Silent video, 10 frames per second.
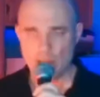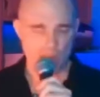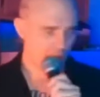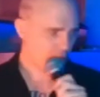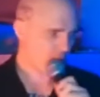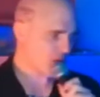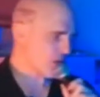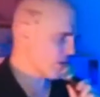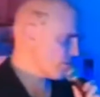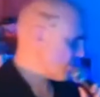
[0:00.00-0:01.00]
Oh, you
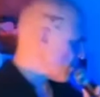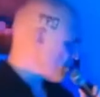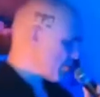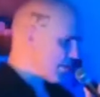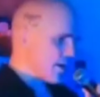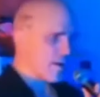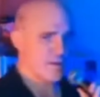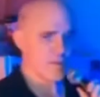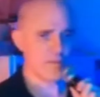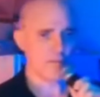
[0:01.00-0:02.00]
little puff of air
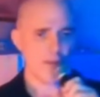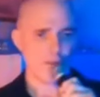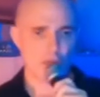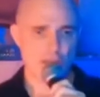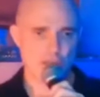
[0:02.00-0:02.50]
and make your